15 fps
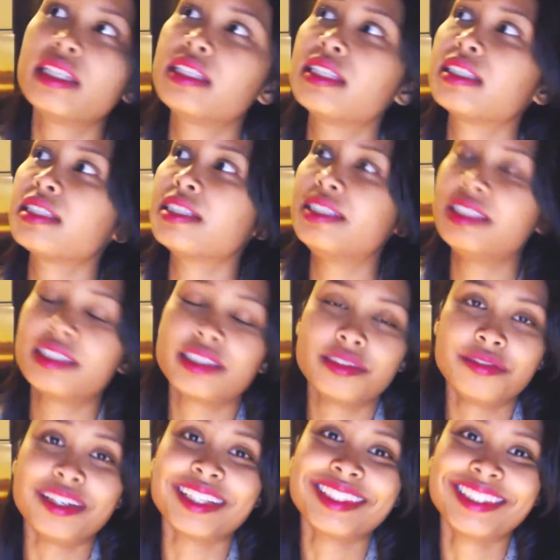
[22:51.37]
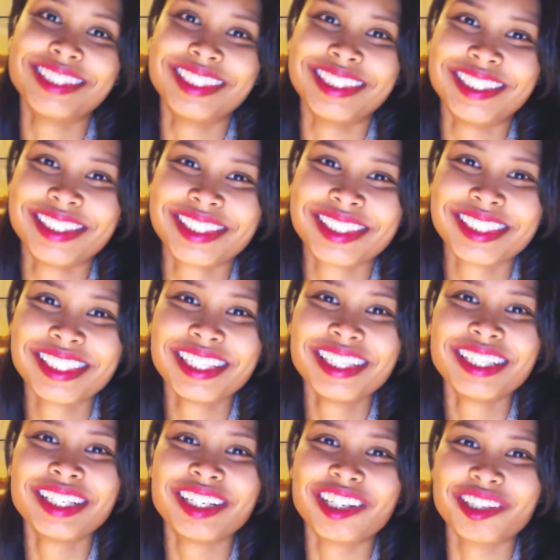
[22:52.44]
this is the disadvantage
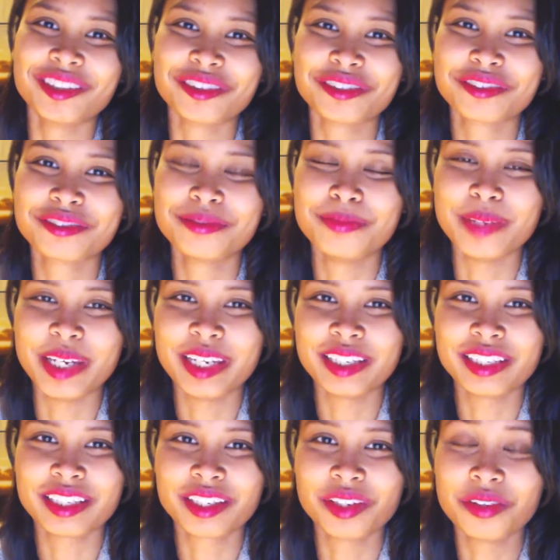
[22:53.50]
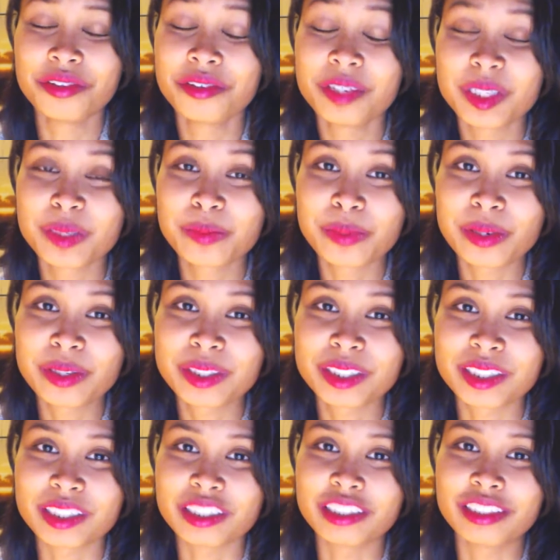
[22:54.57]
of being a curious
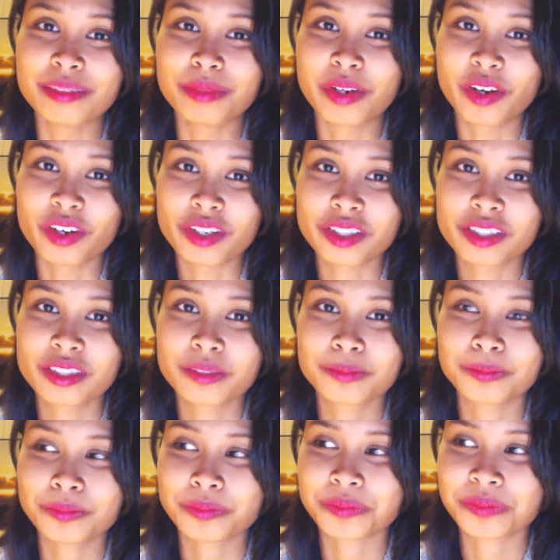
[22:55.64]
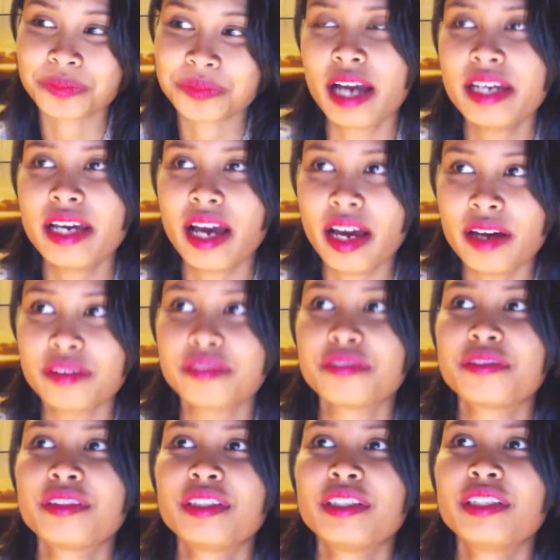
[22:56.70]
person because I
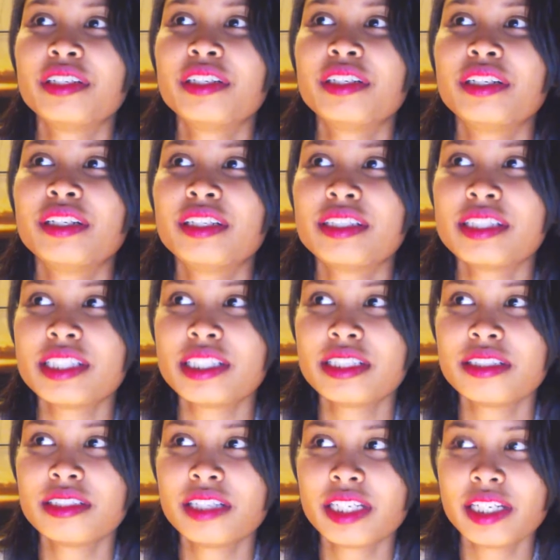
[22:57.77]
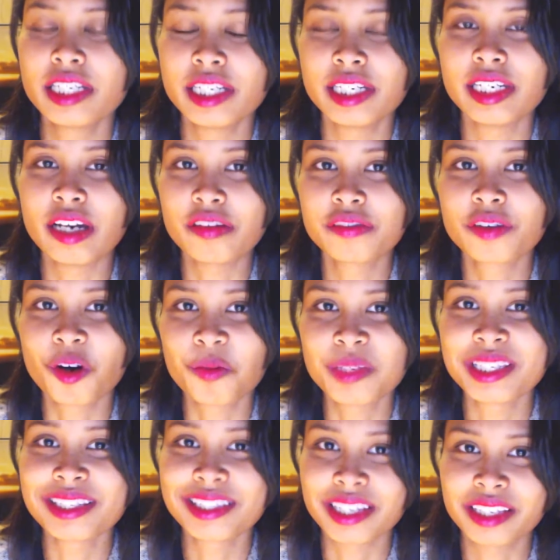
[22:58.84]
have enough
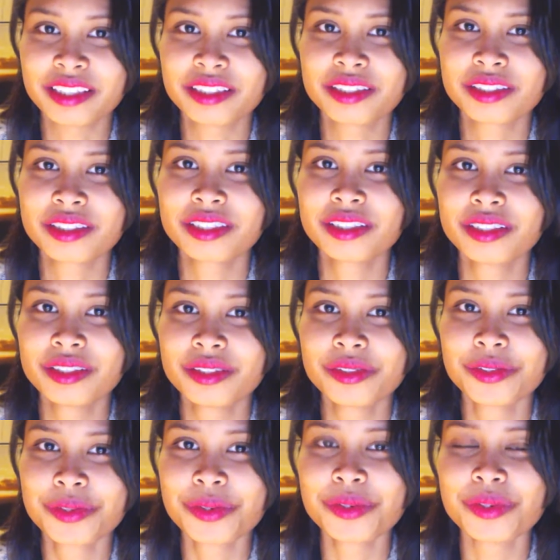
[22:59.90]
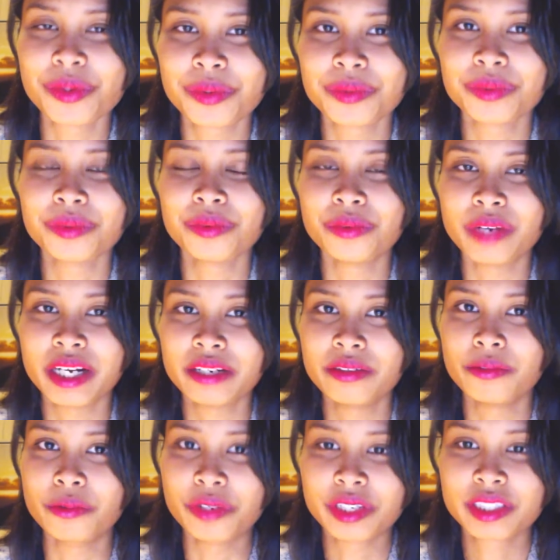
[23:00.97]
common sense to know what
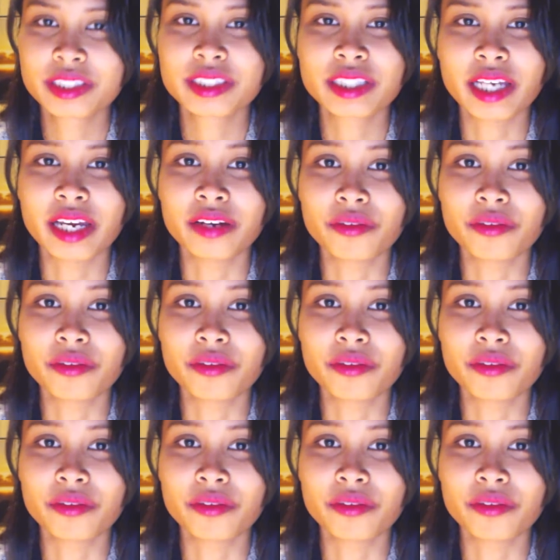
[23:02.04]
works